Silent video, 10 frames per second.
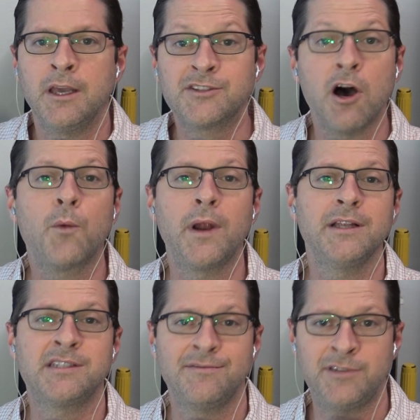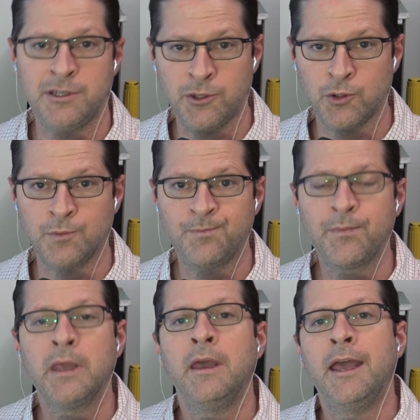It's all relative to you.
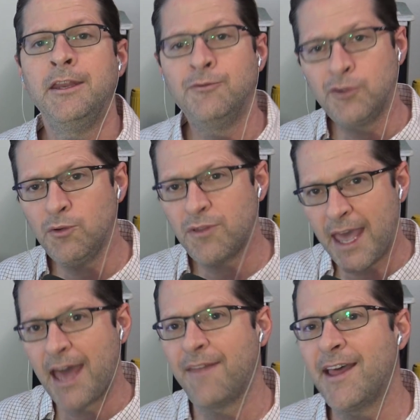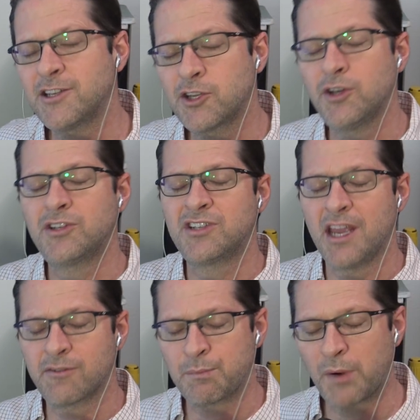And you do that, and that's a good
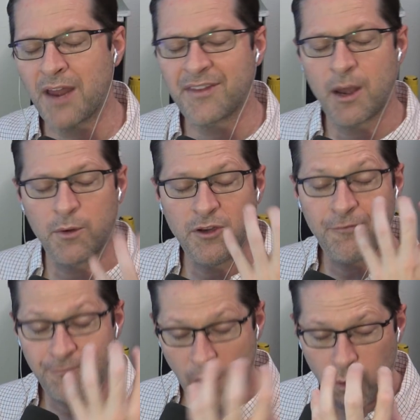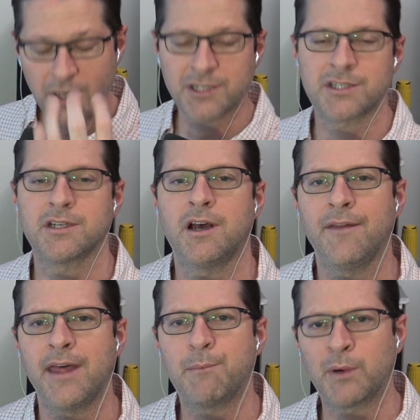sacred breath. Now, when you focus
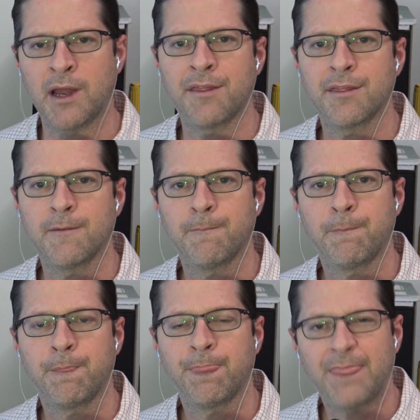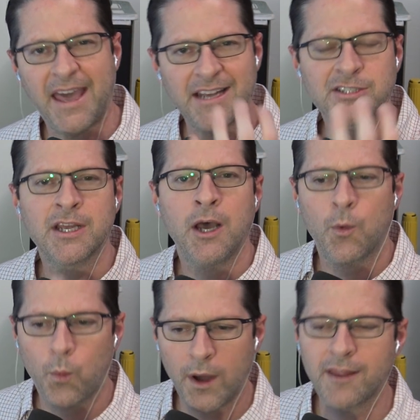on that breath, that is
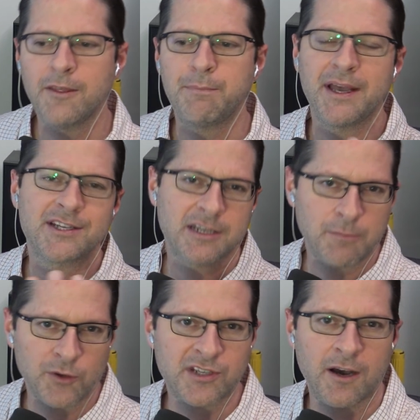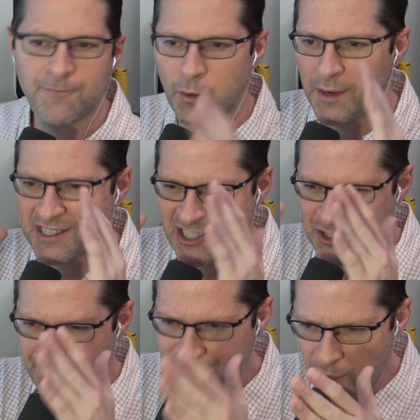one of the best and most helpful ways, because
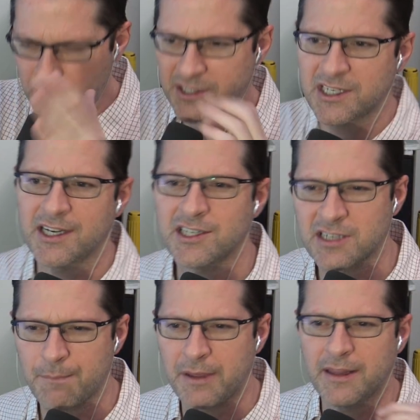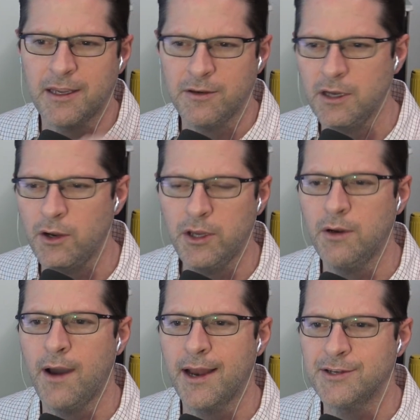you're focusing on something that you know
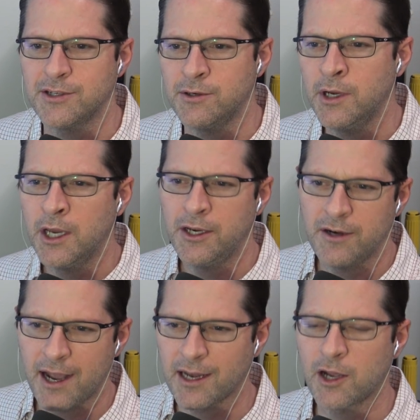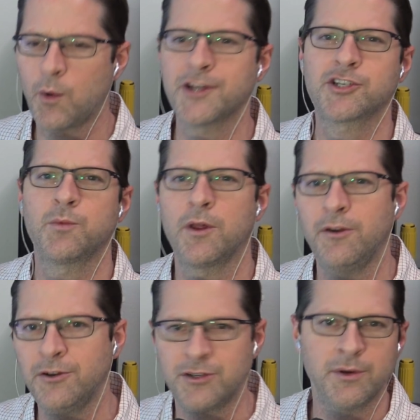how to do. You're not going to question whether
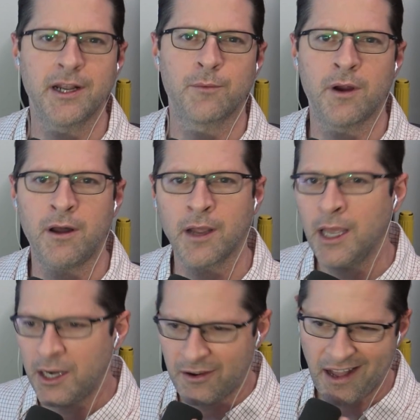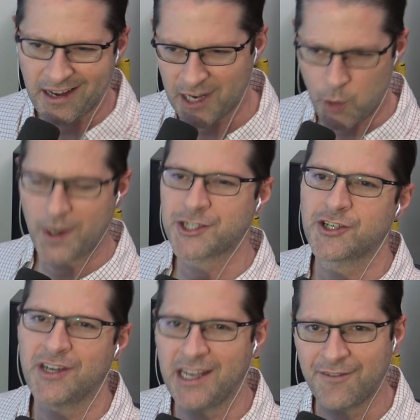you're doing it wrong. You're not going to
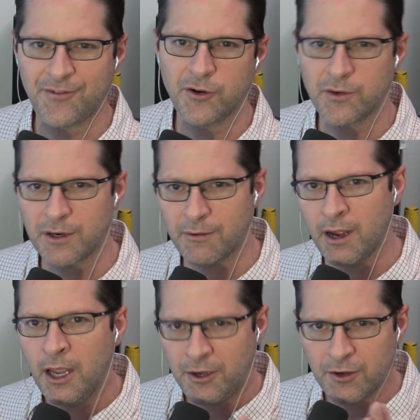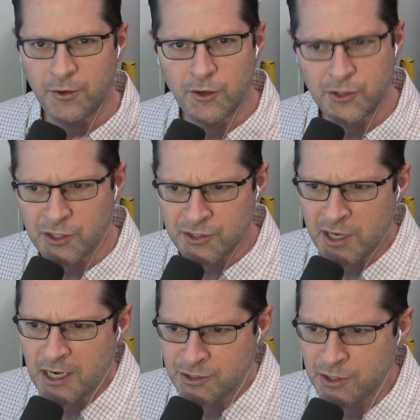question if you're doing it wrong. You're just
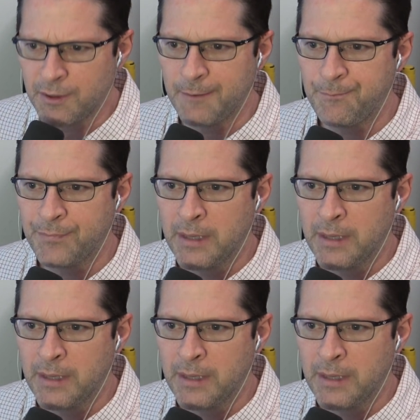going to do it.